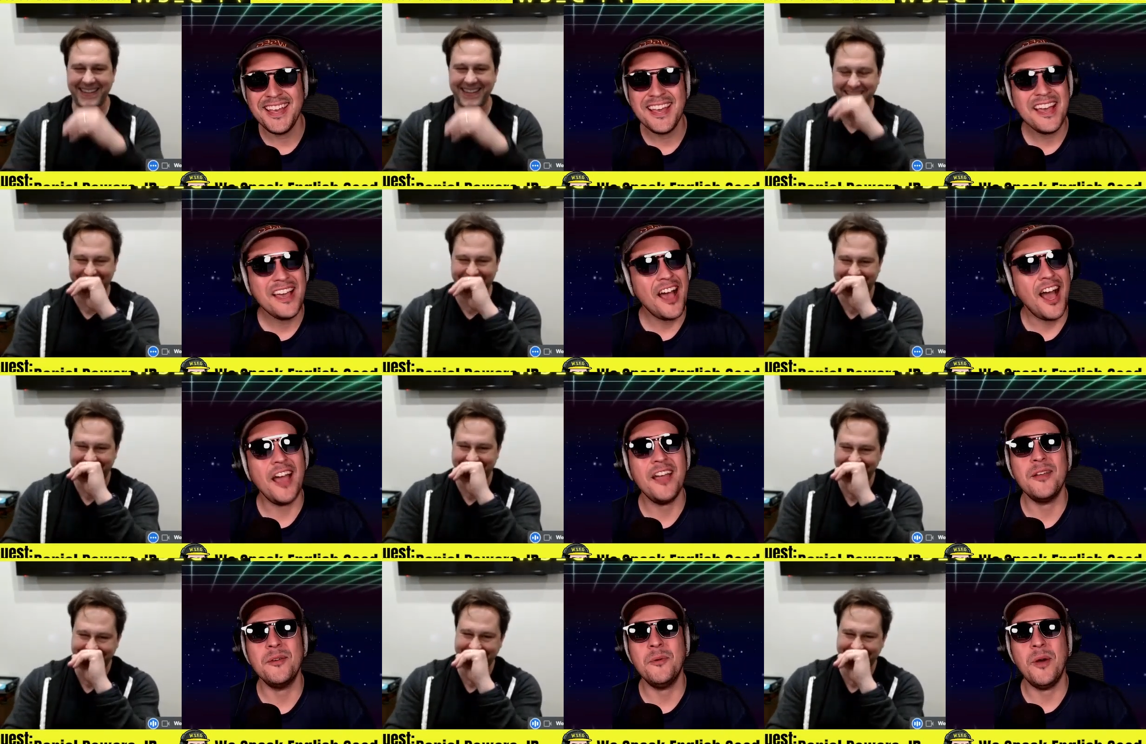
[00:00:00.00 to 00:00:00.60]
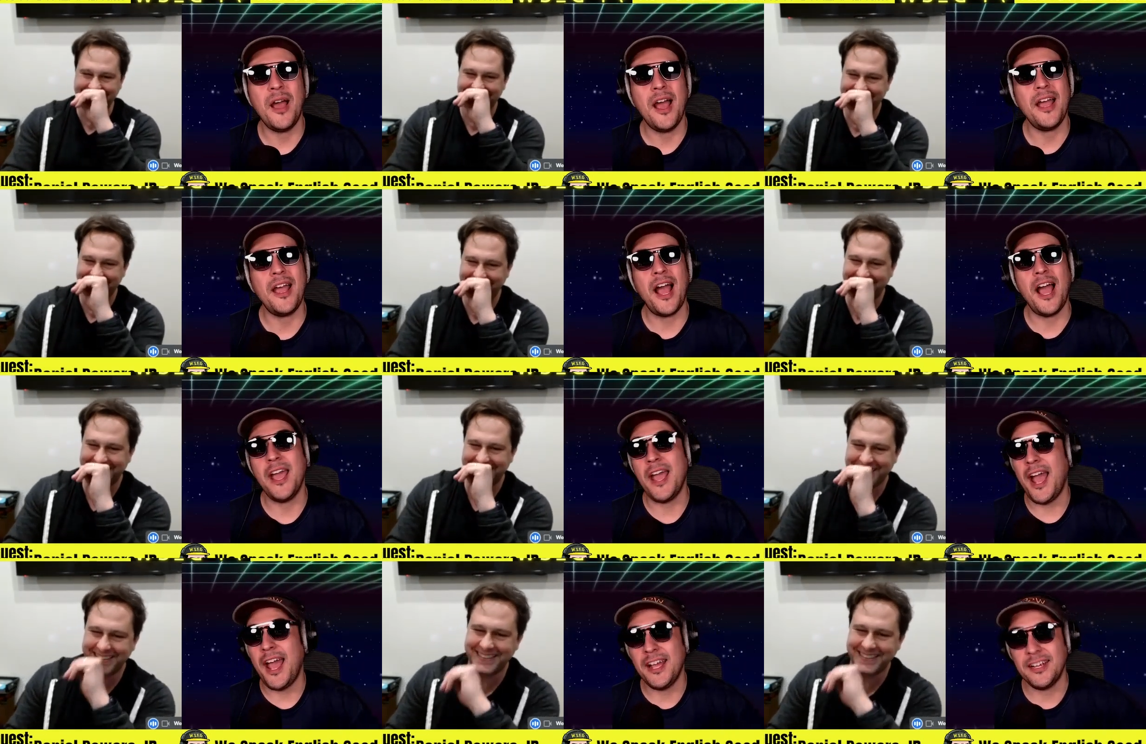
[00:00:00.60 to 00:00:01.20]
Speaker 1: I, I,
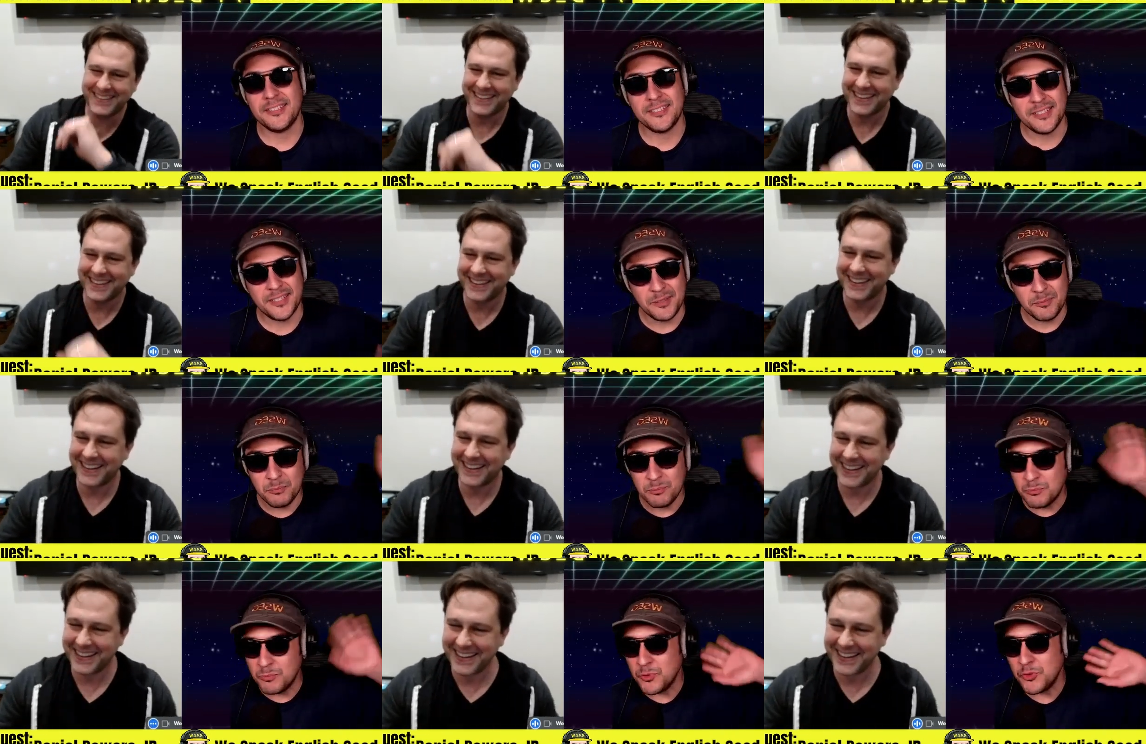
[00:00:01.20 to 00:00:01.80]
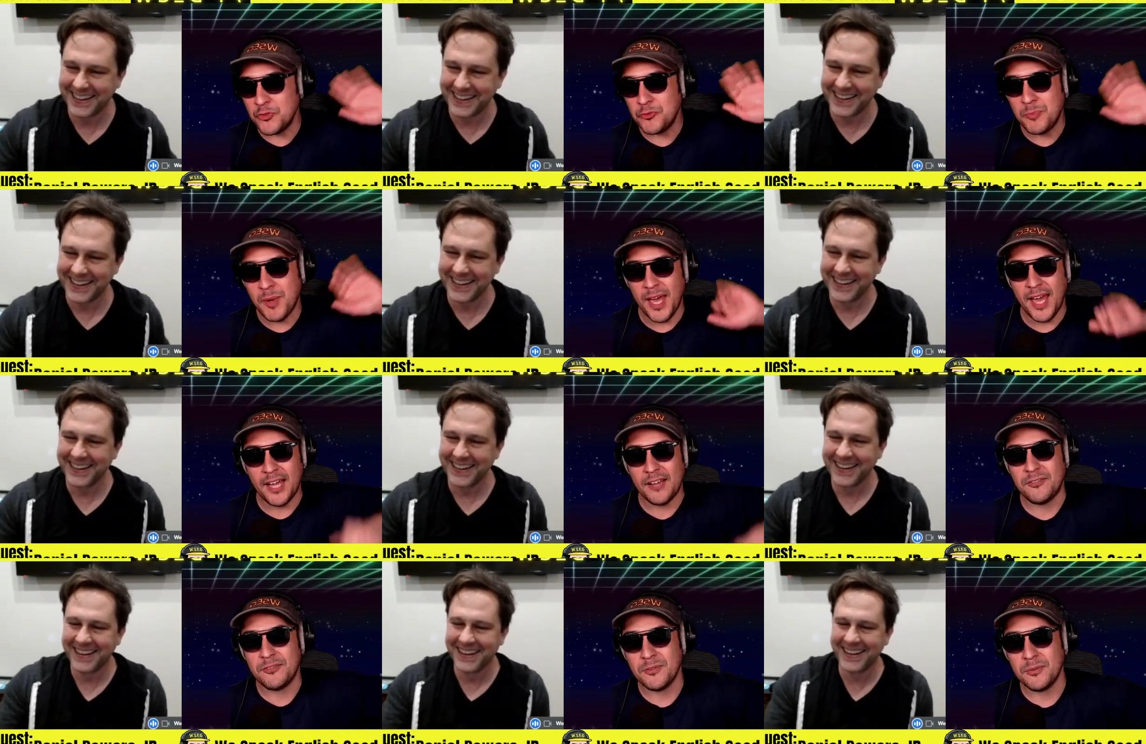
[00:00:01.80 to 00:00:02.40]
I actually moved
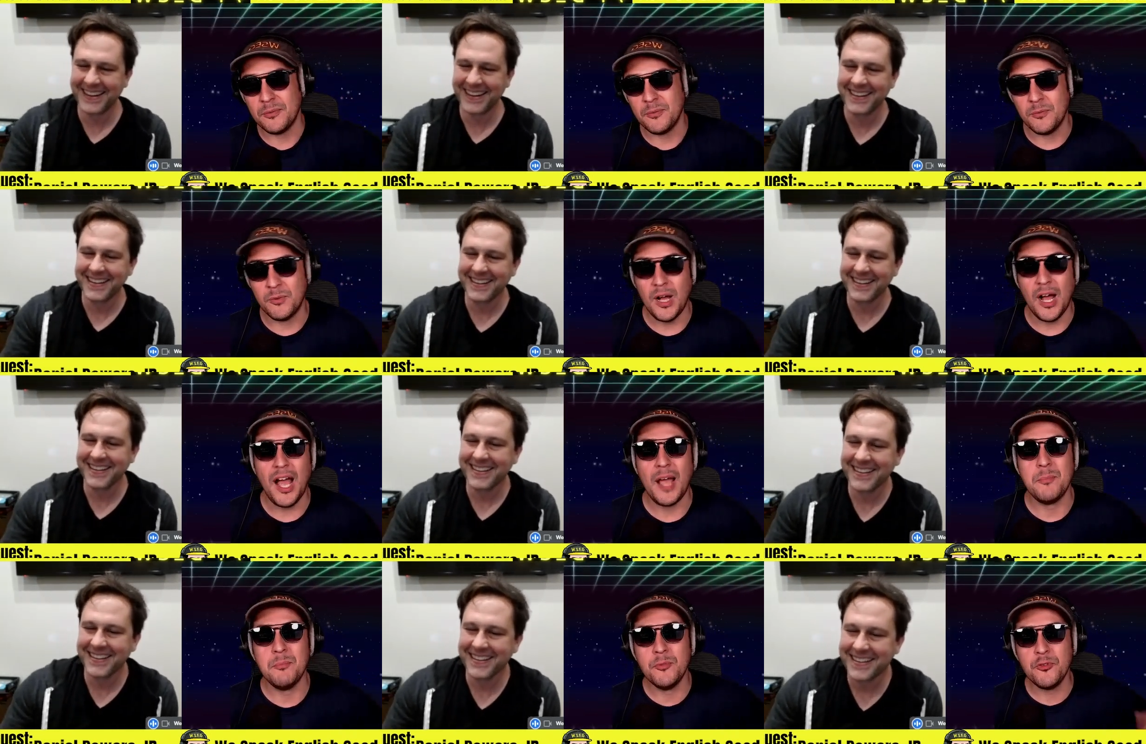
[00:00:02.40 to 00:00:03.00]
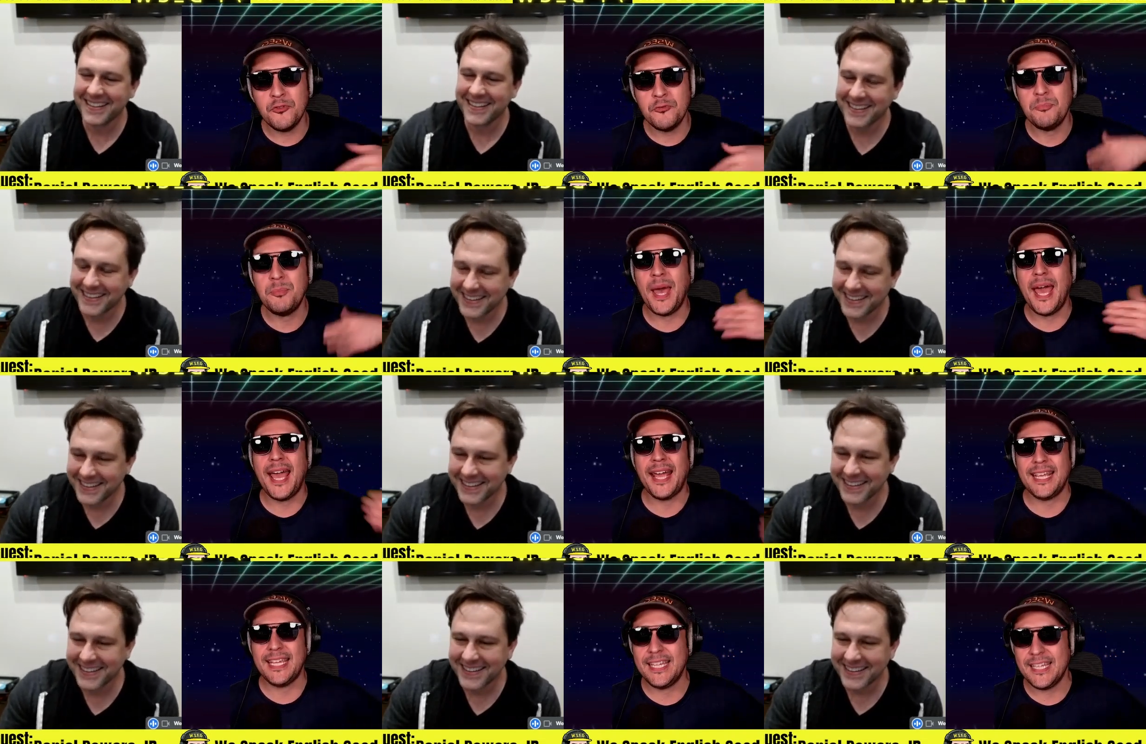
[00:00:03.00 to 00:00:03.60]
back from well, I moved
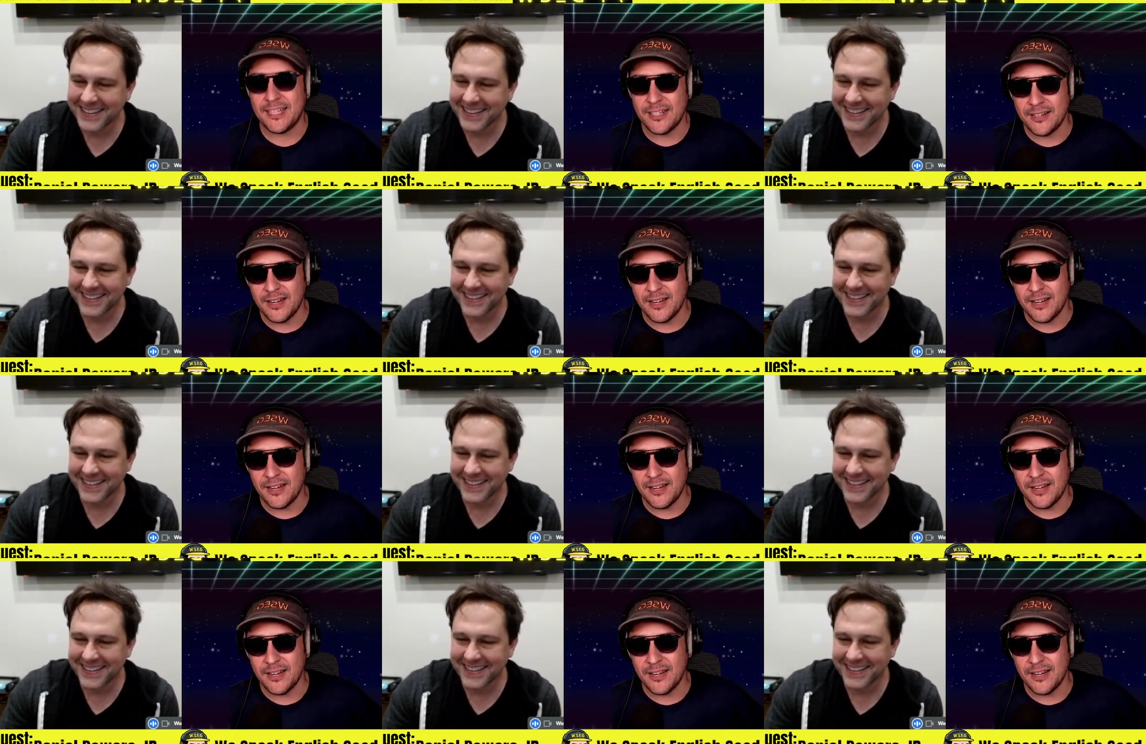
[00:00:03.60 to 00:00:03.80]
back here.